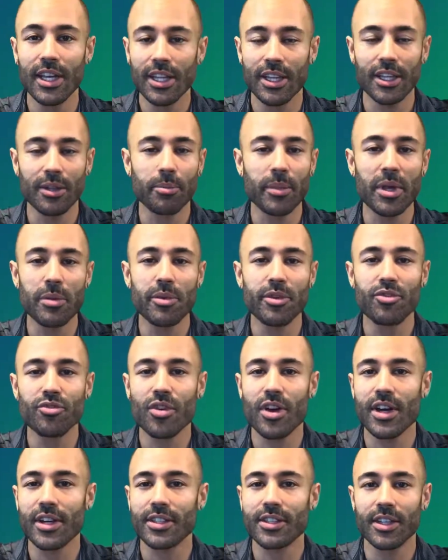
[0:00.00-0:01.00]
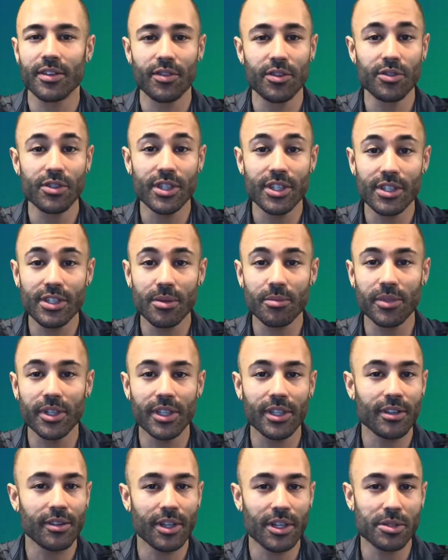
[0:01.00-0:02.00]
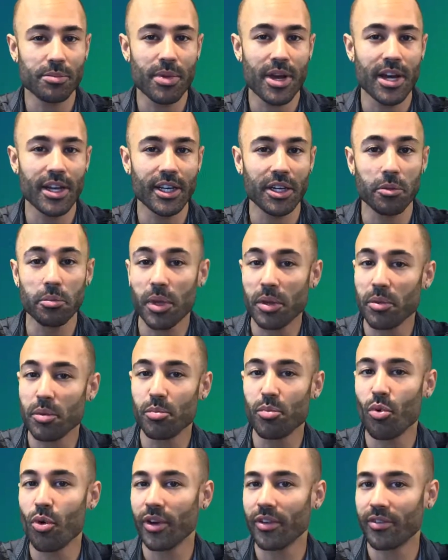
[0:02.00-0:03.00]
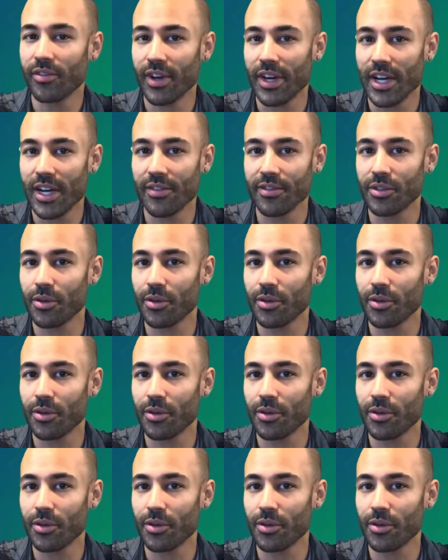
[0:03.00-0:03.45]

then maybe try, if you see something that's pinene of maybe 0.5,